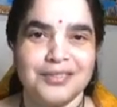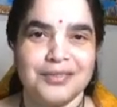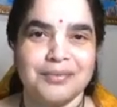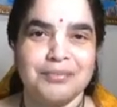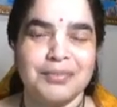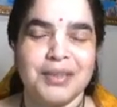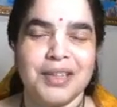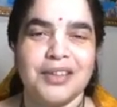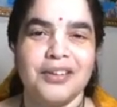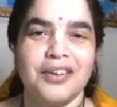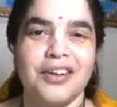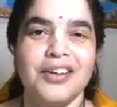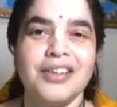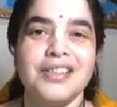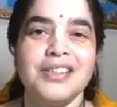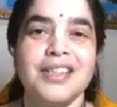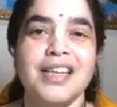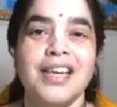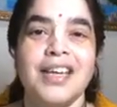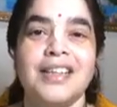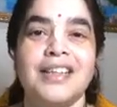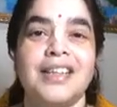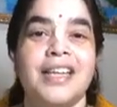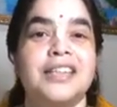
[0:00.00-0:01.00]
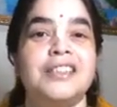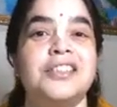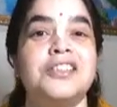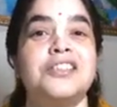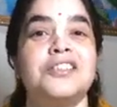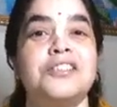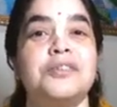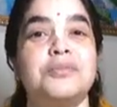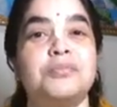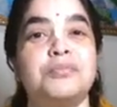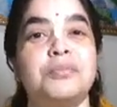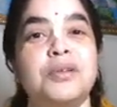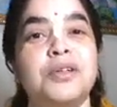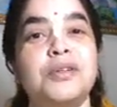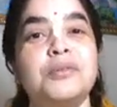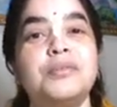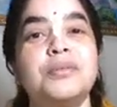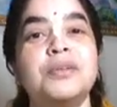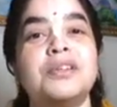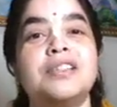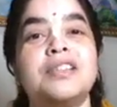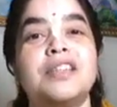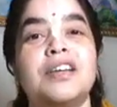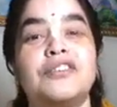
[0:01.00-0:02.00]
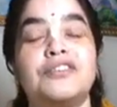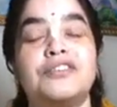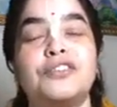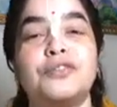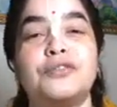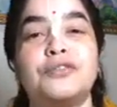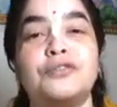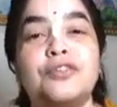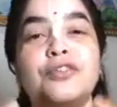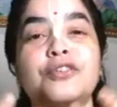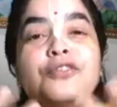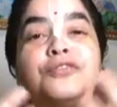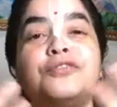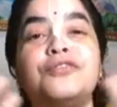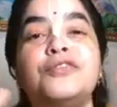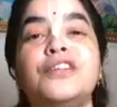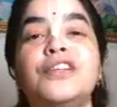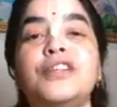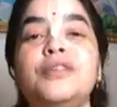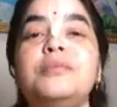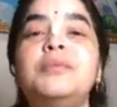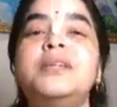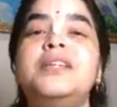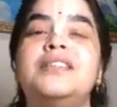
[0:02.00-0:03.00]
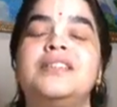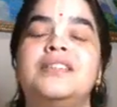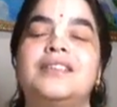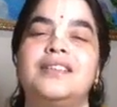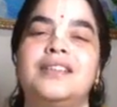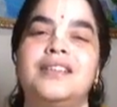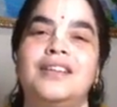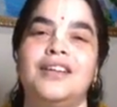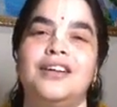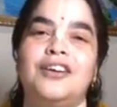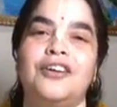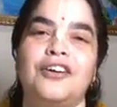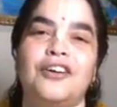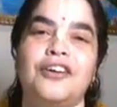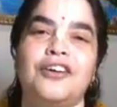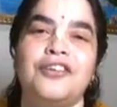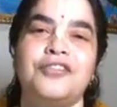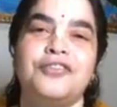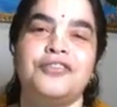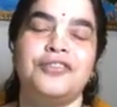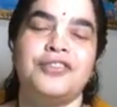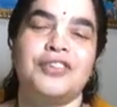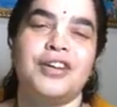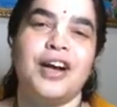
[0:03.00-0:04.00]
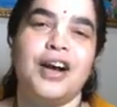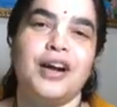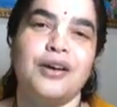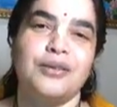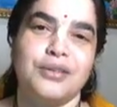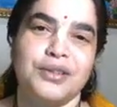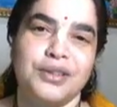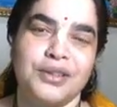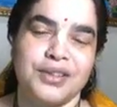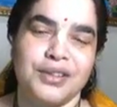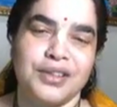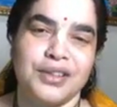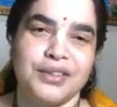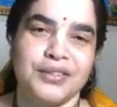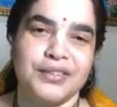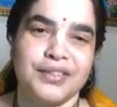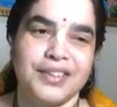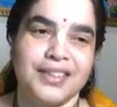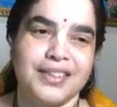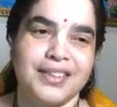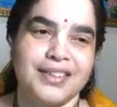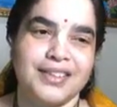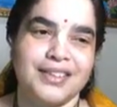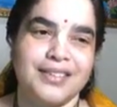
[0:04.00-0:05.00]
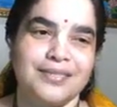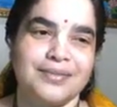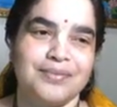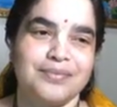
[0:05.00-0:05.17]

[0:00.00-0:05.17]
because that is the purpose of the fulfillment of our service.